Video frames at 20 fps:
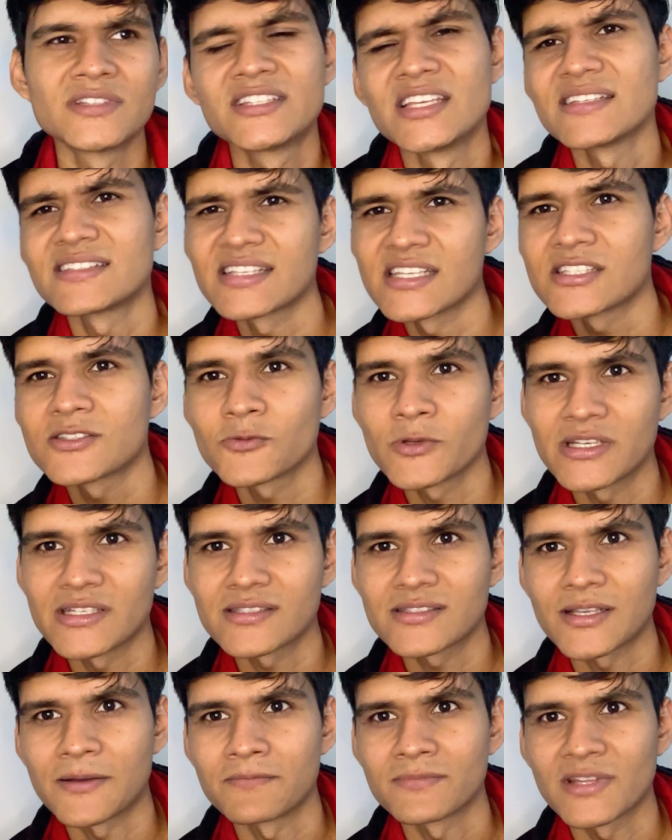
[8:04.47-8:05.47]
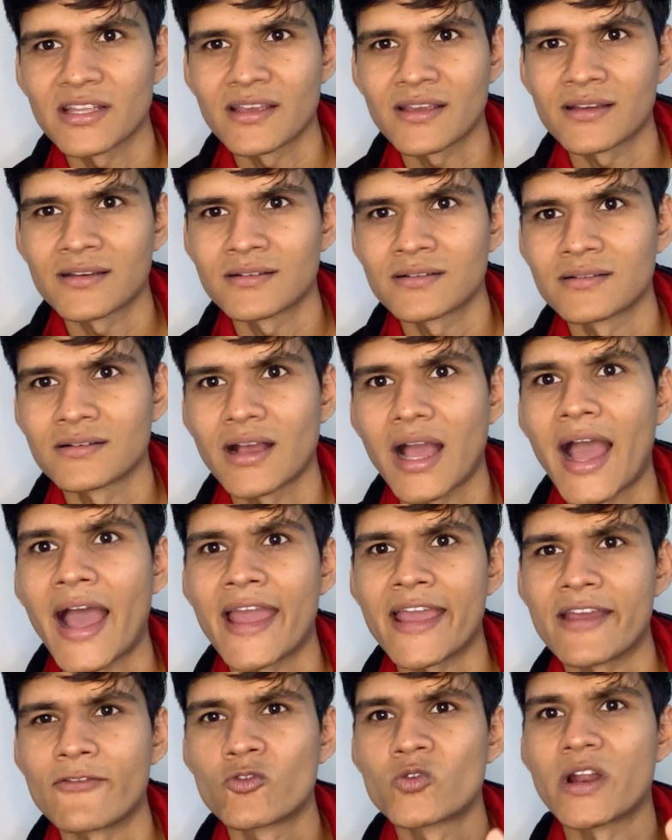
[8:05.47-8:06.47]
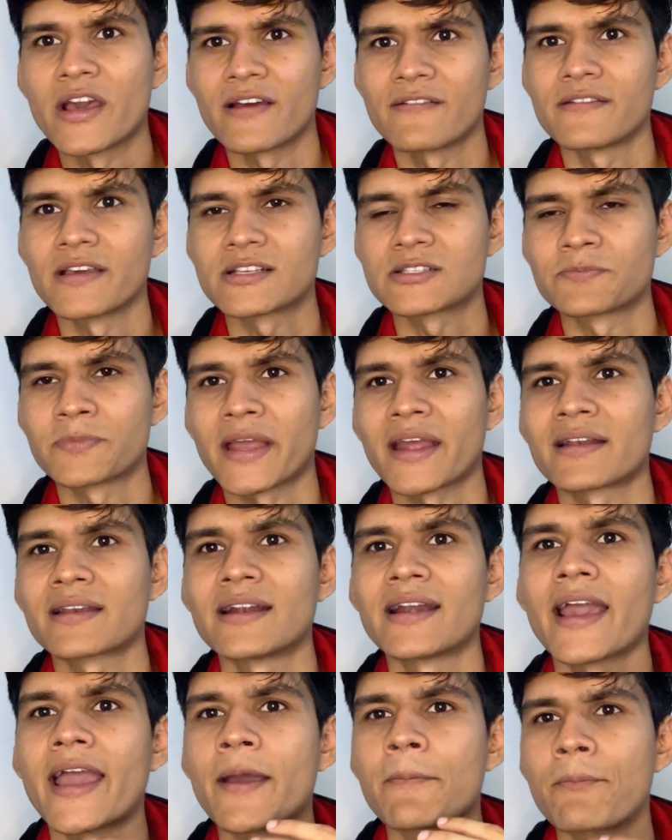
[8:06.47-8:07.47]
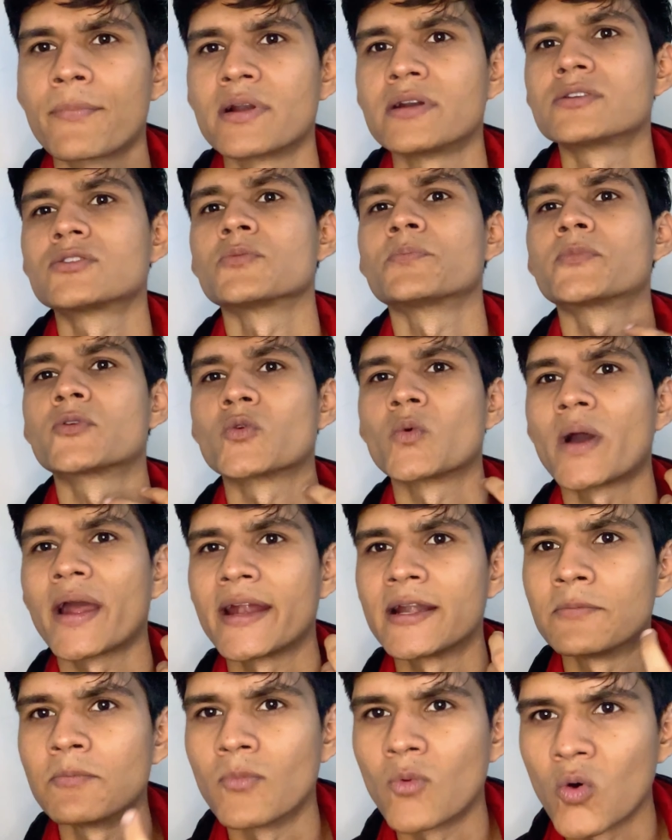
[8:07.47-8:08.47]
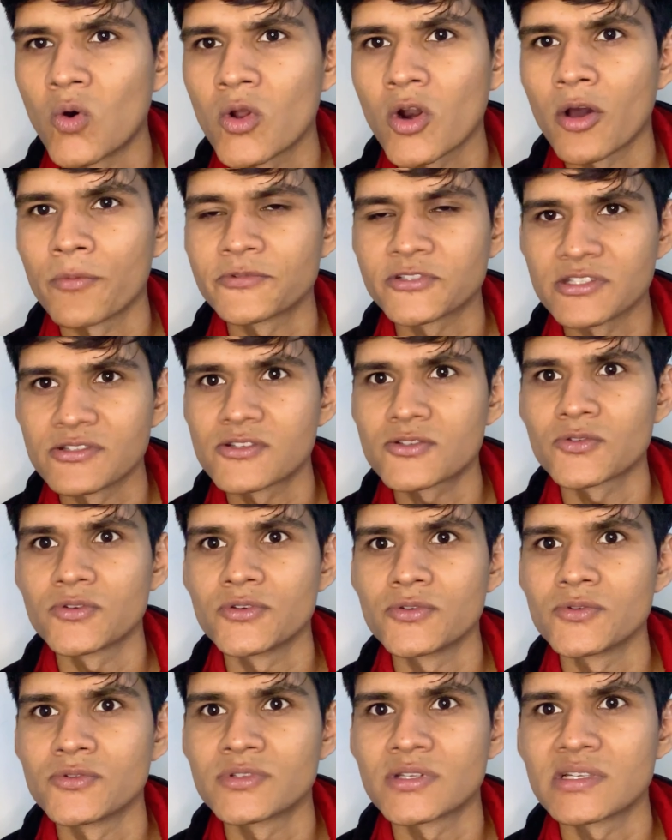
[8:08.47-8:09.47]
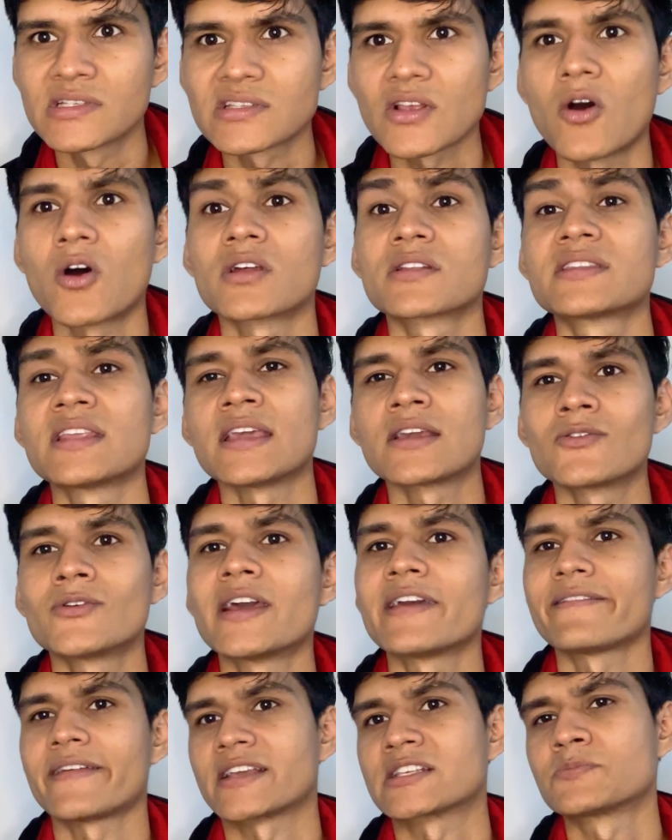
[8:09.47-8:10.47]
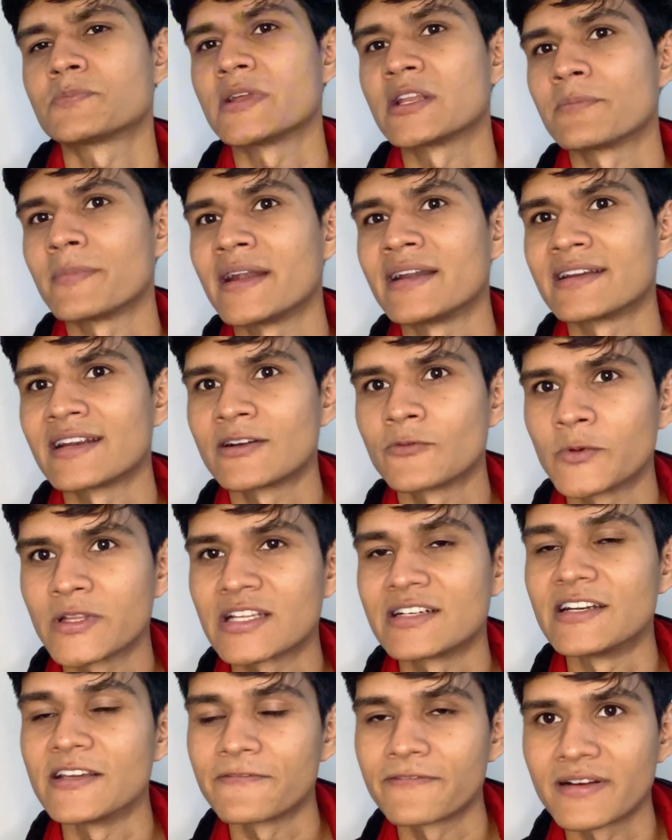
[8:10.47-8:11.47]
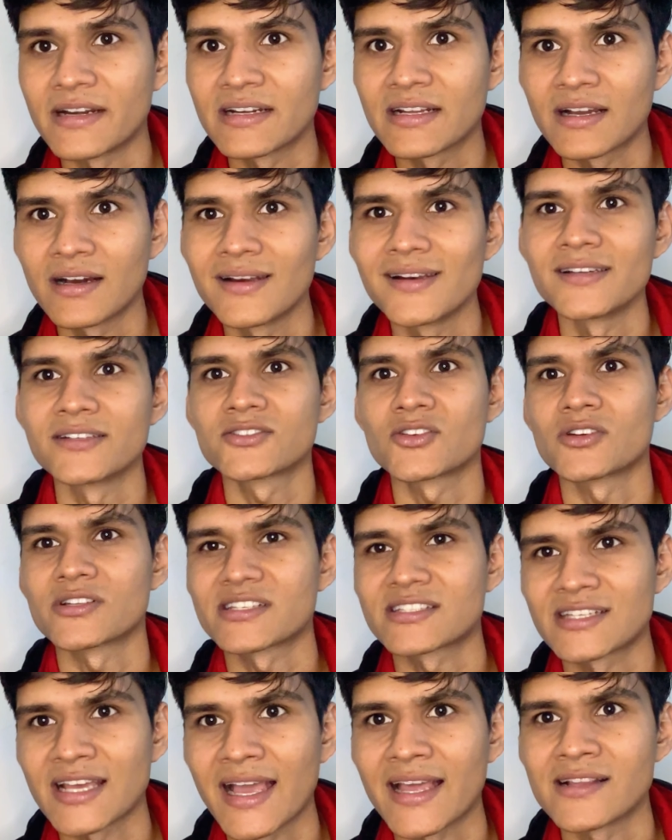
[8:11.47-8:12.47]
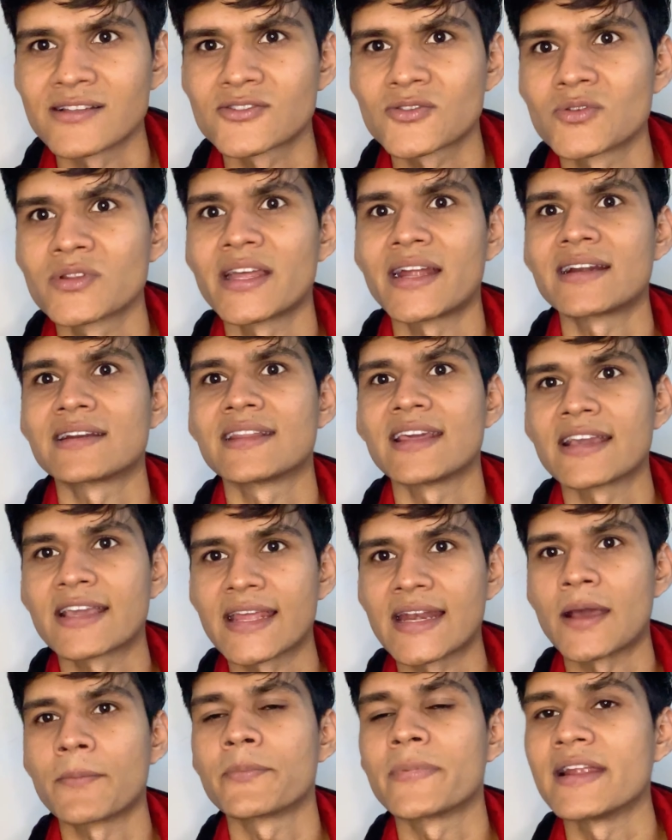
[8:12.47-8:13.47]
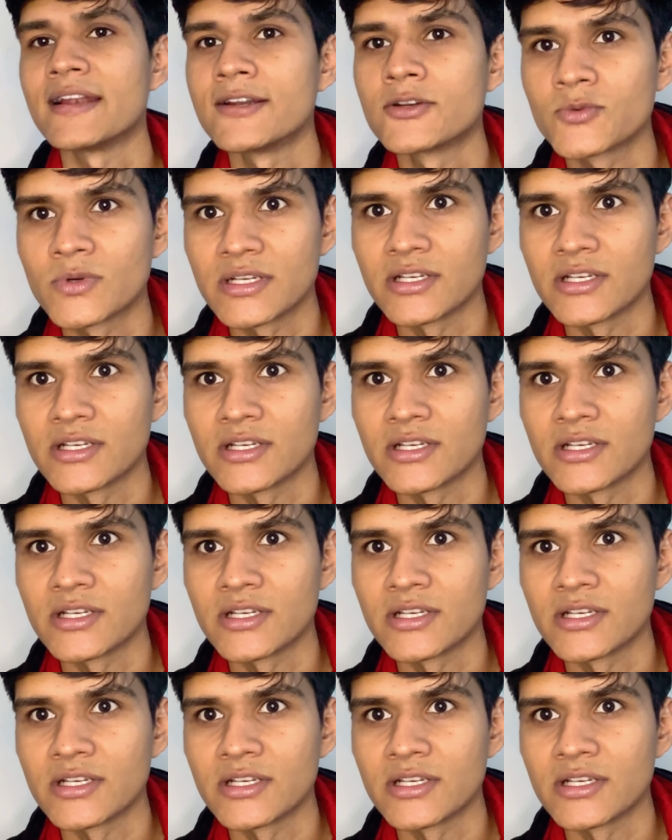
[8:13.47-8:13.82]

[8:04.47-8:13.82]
this is where something I would have expected Apple to provide more options to users, or they could have experimented with different colors or styles so that they can appeal to a